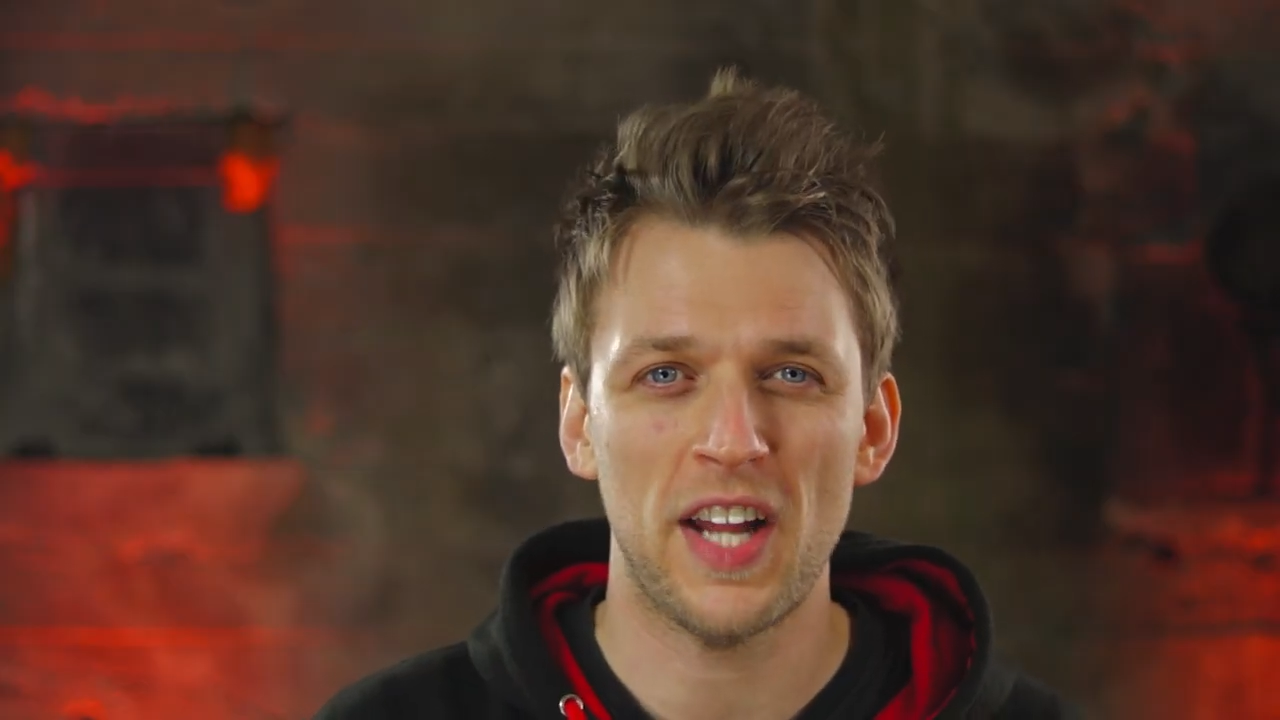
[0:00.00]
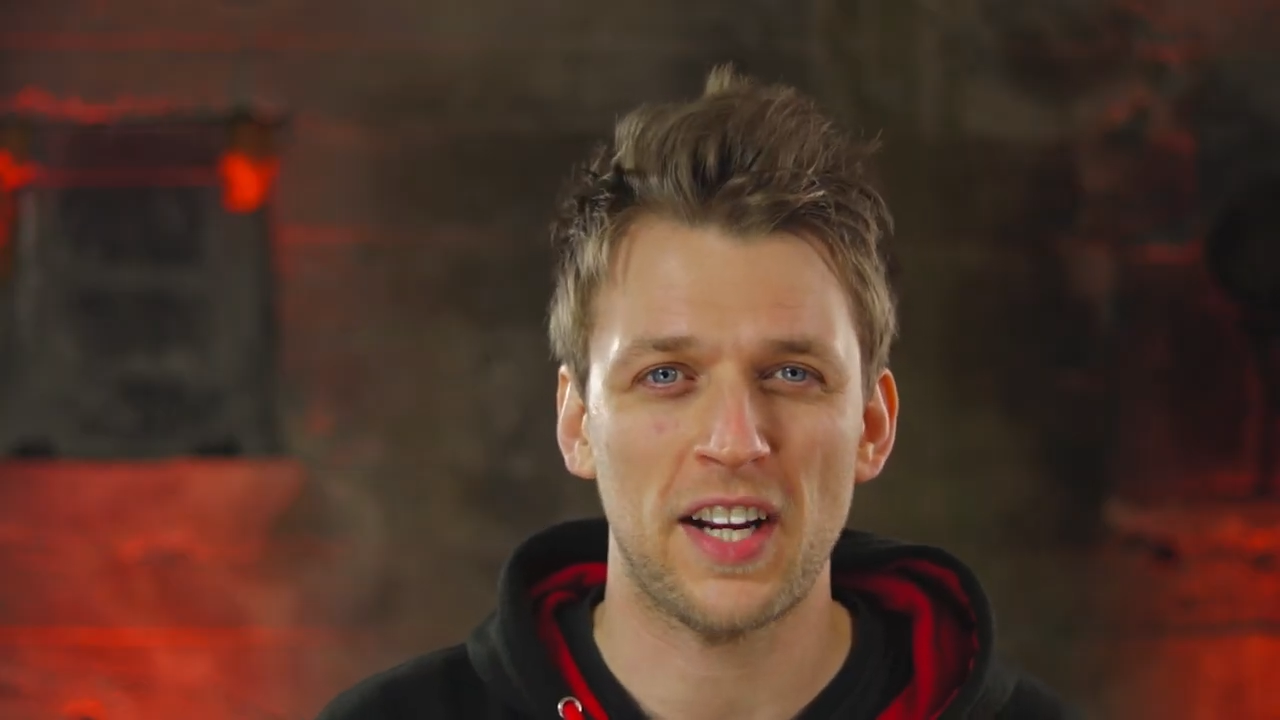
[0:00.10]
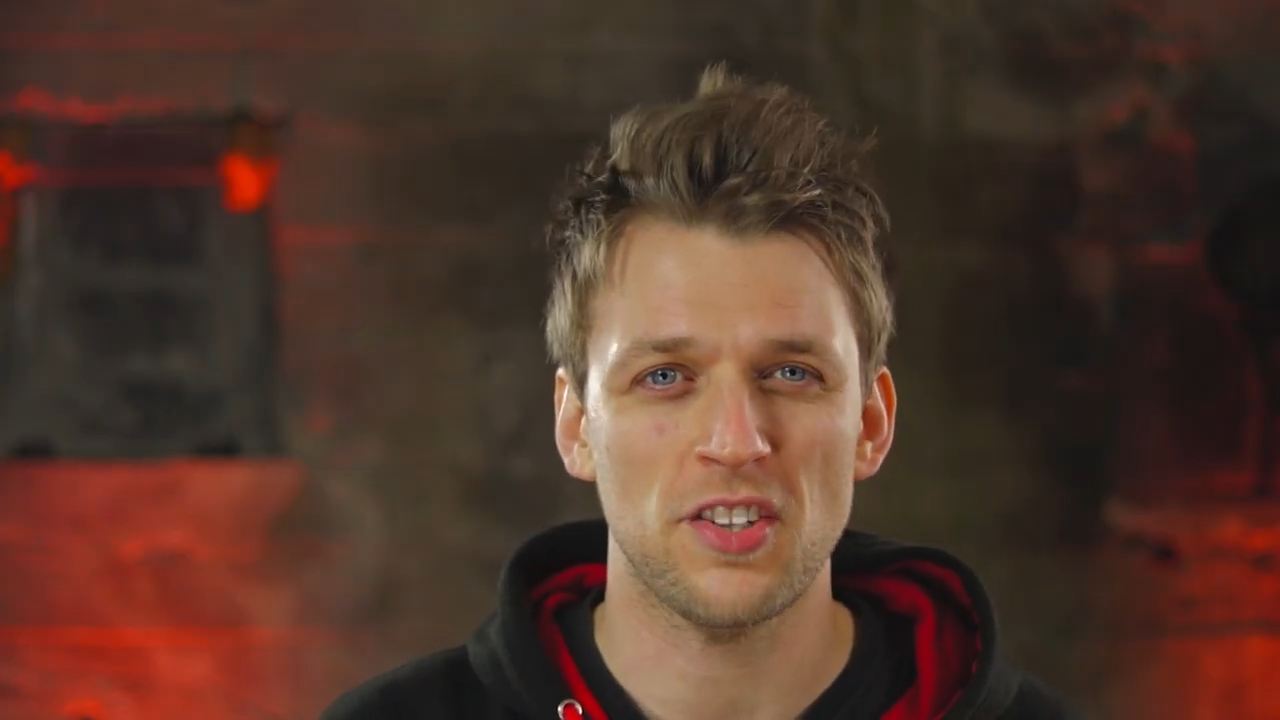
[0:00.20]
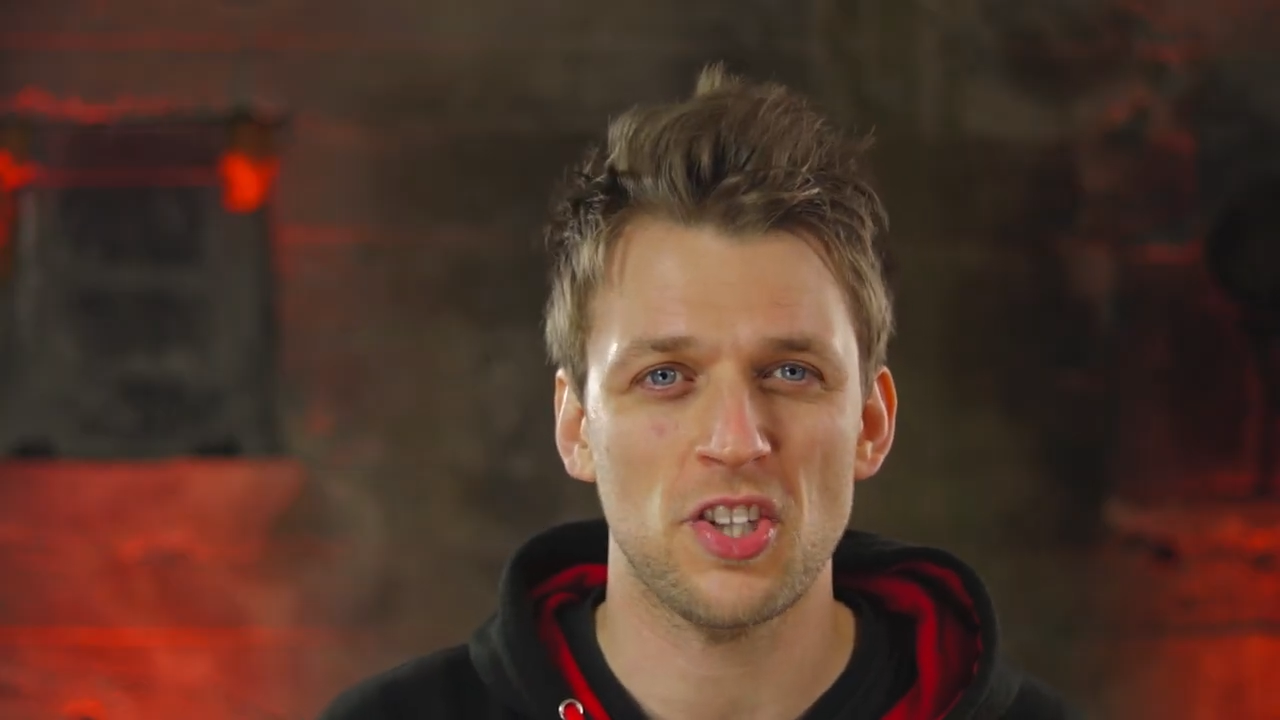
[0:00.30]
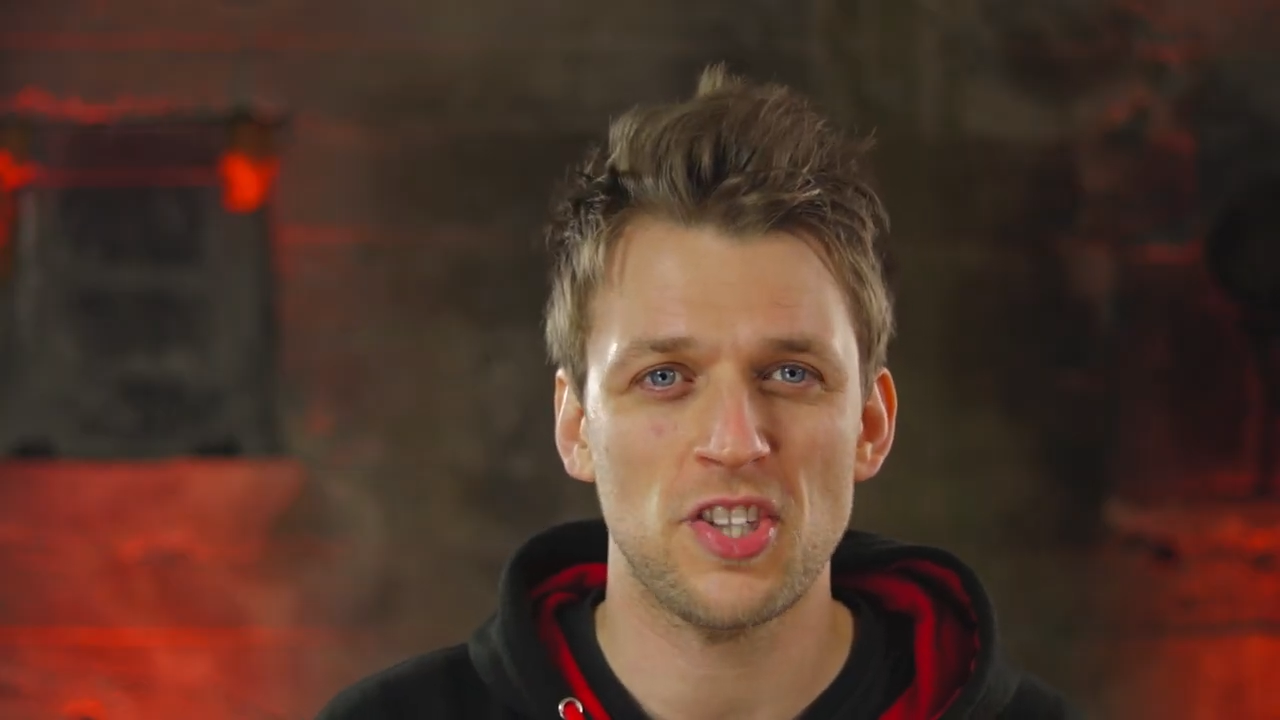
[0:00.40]
I
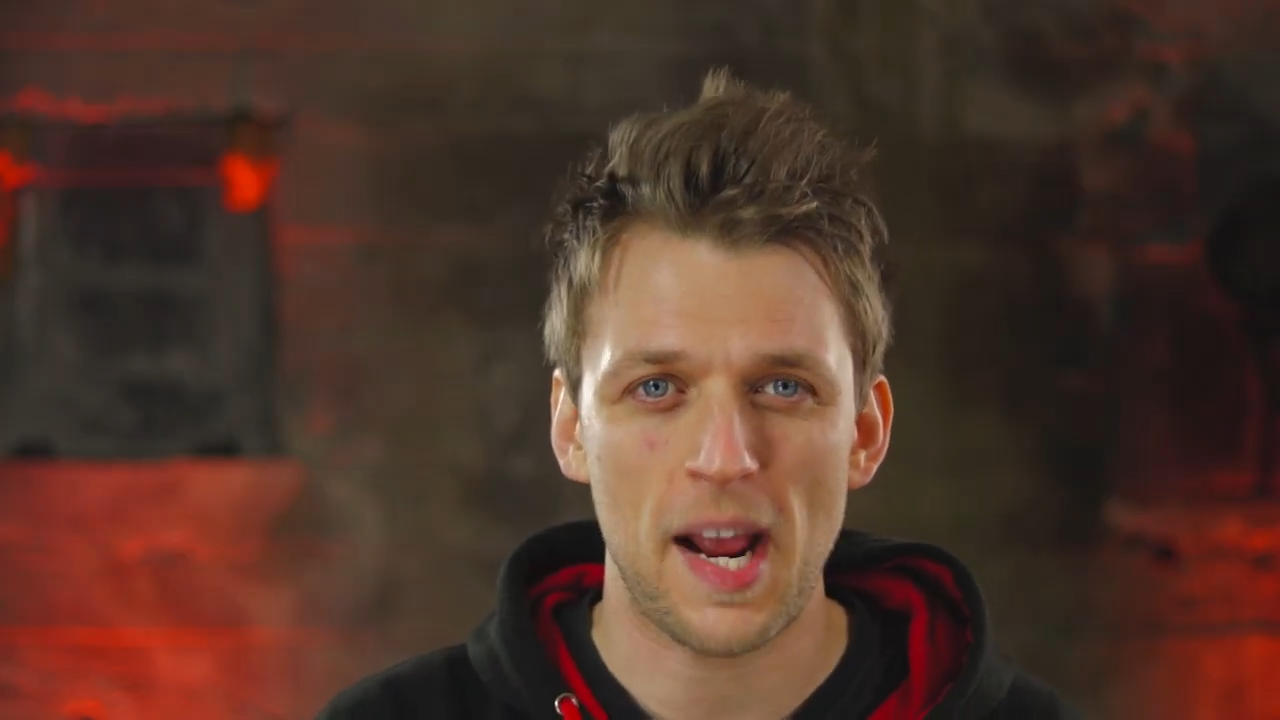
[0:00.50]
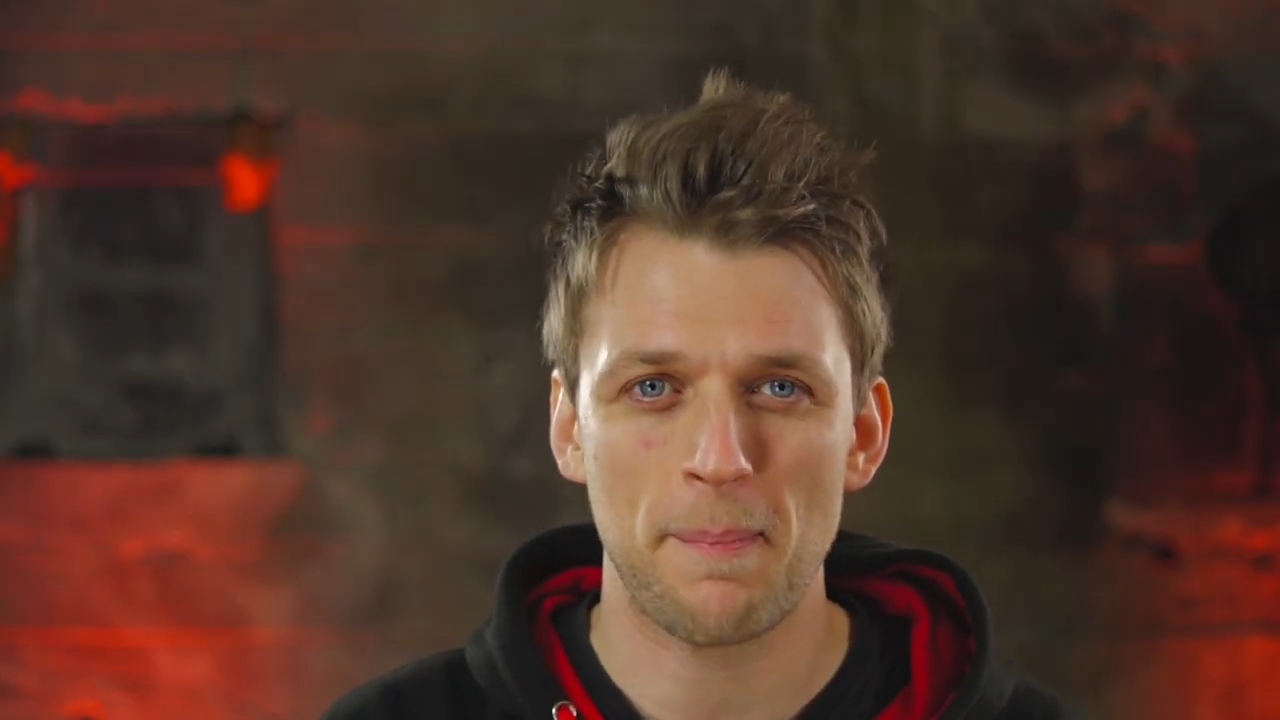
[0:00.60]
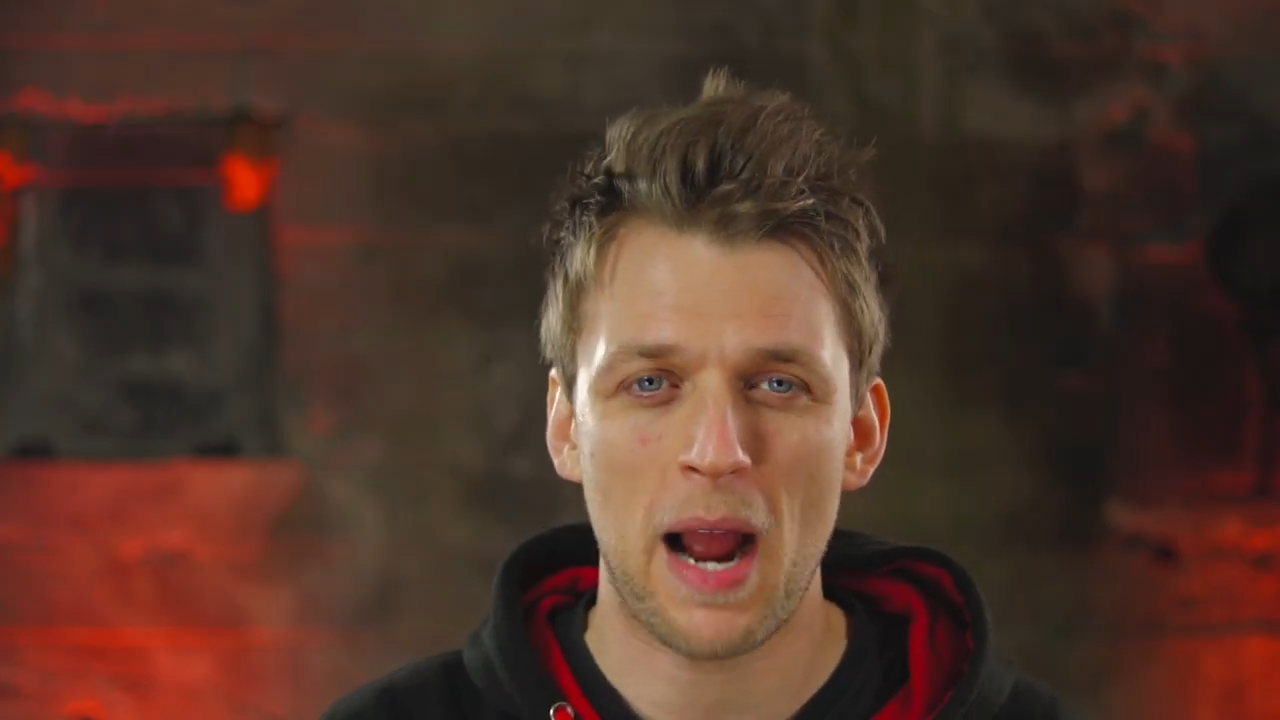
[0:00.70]
could just check